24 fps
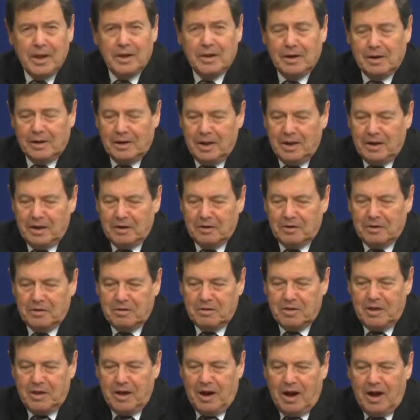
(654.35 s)
In a letter to
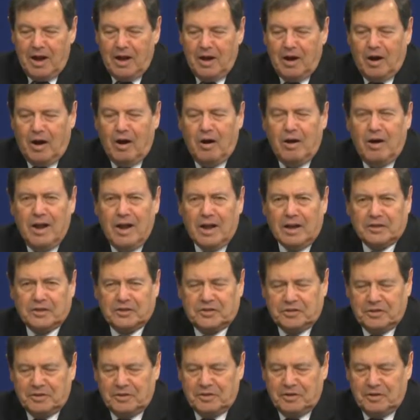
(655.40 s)
the I R
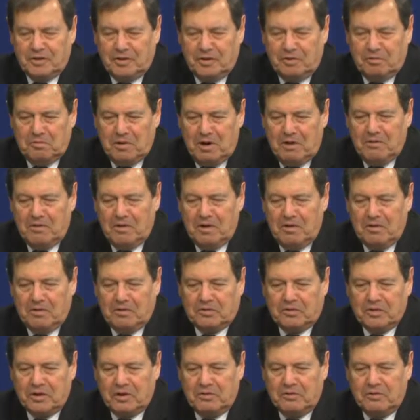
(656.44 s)
S, Internal Revenue
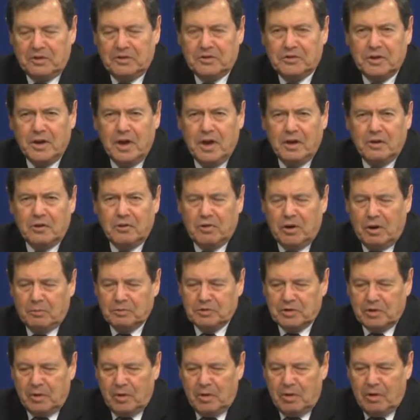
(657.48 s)
Service,
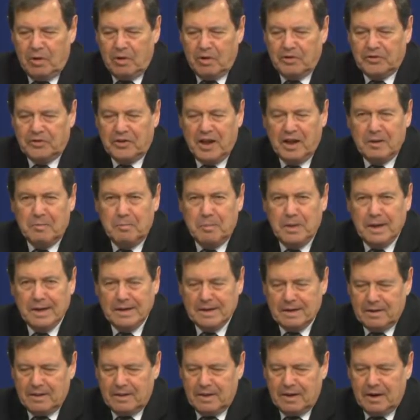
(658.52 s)
Trump's lawyers admit
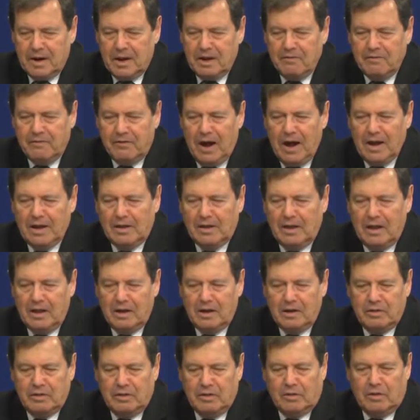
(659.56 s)
that he
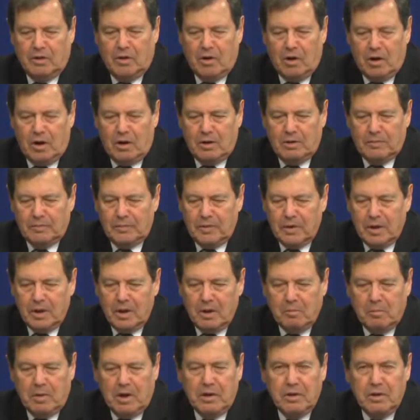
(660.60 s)
violated the law by